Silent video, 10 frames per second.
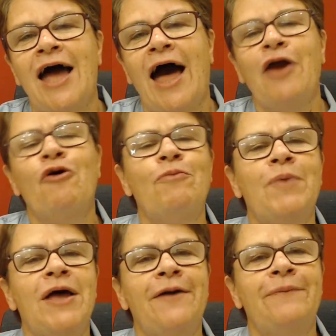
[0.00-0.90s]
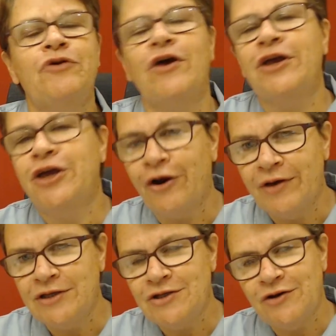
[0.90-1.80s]
I hope to
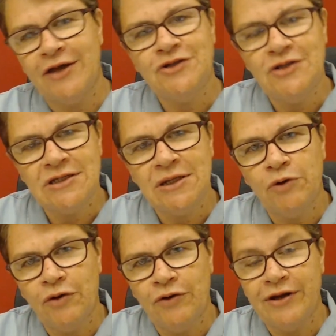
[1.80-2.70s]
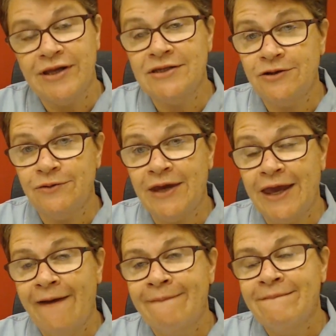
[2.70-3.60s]
encourage you as you see what God is
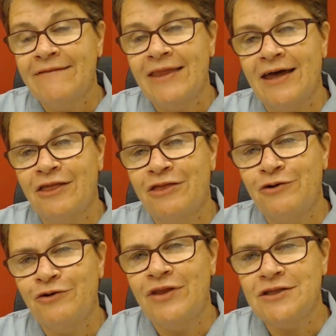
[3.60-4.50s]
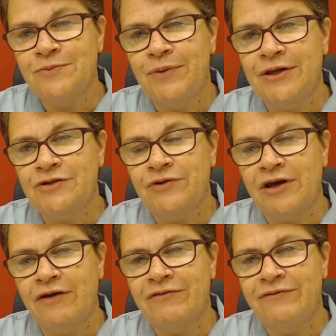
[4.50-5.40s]
doing uh, through this
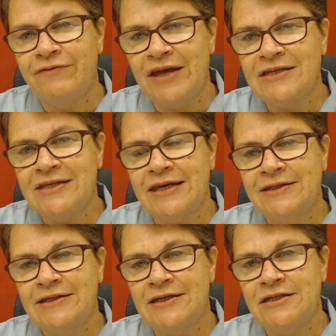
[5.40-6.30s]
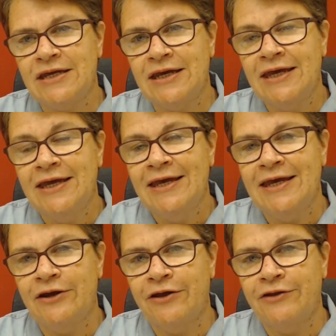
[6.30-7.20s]
ministry of investing and teaching
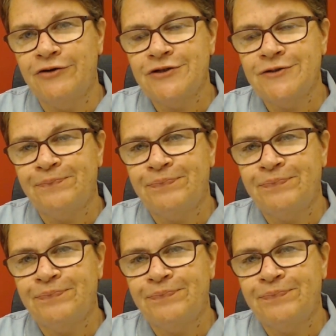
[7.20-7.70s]
in others.